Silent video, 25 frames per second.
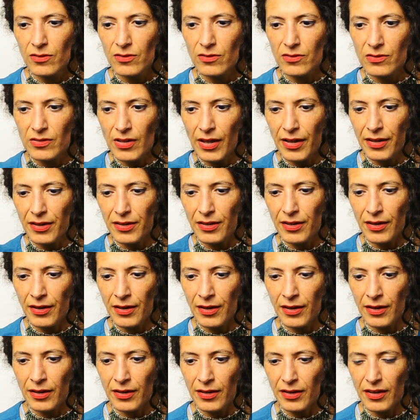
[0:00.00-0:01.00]

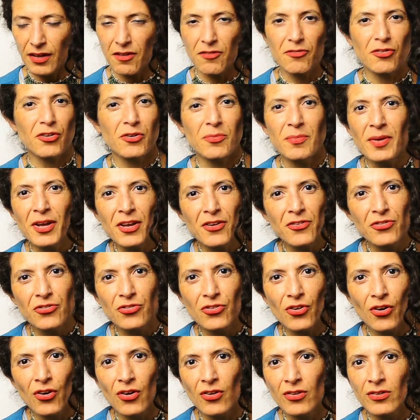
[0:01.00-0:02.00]
psychic
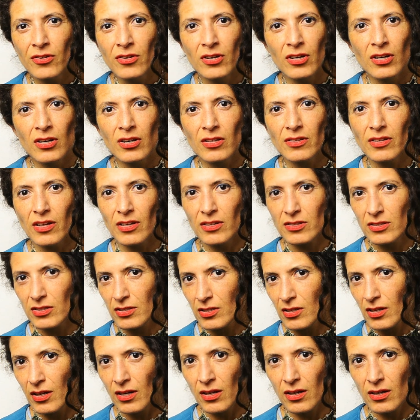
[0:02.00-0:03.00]
information. That's
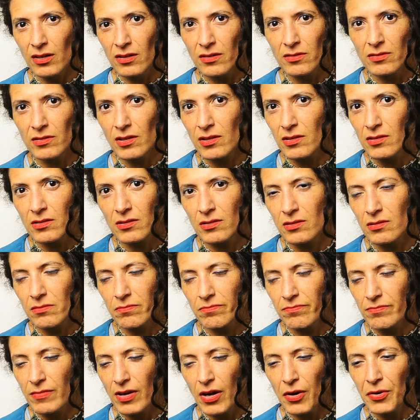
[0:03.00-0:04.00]

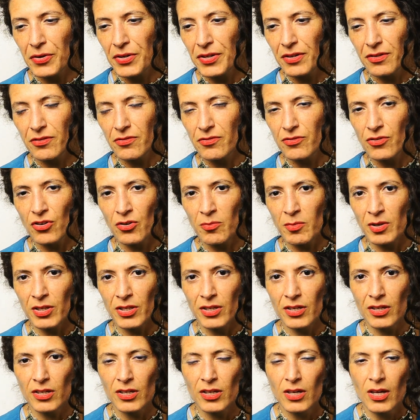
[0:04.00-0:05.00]
how it is
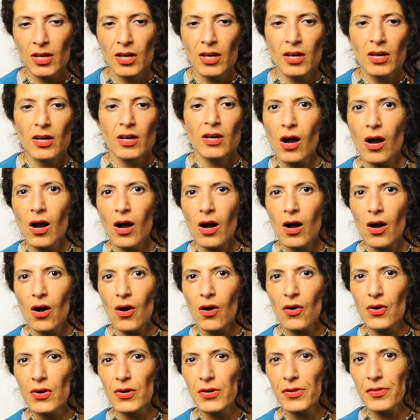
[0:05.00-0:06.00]
normally.
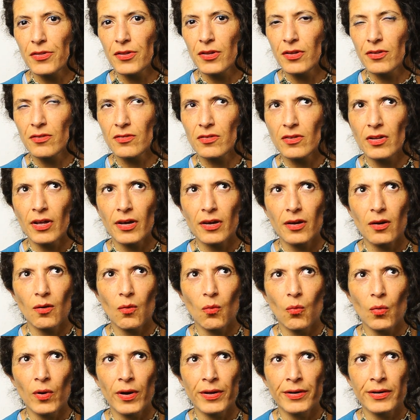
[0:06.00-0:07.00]
Other things, like
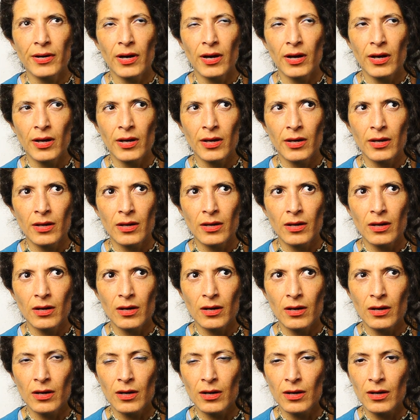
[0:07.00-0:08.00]
when I
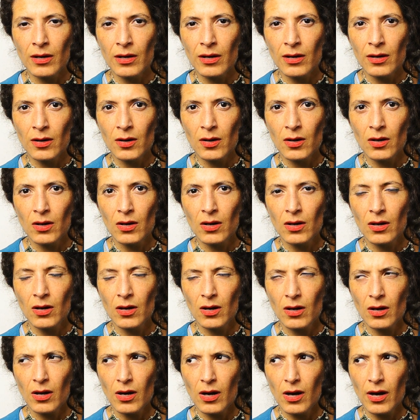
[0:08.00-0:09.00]

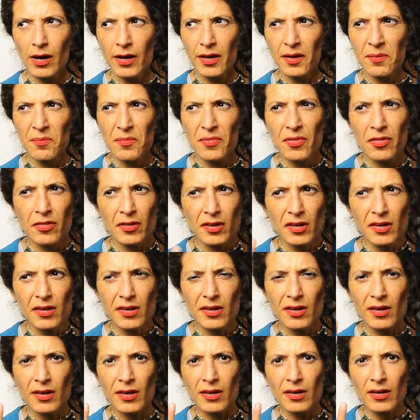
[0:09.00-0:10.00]
am
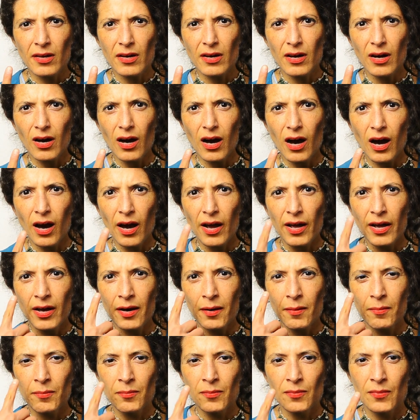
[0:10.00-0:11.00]
thinking, I
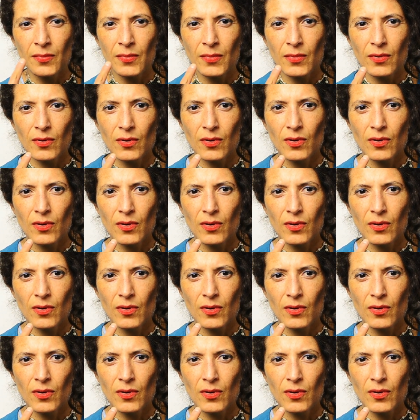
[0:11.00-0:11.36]
am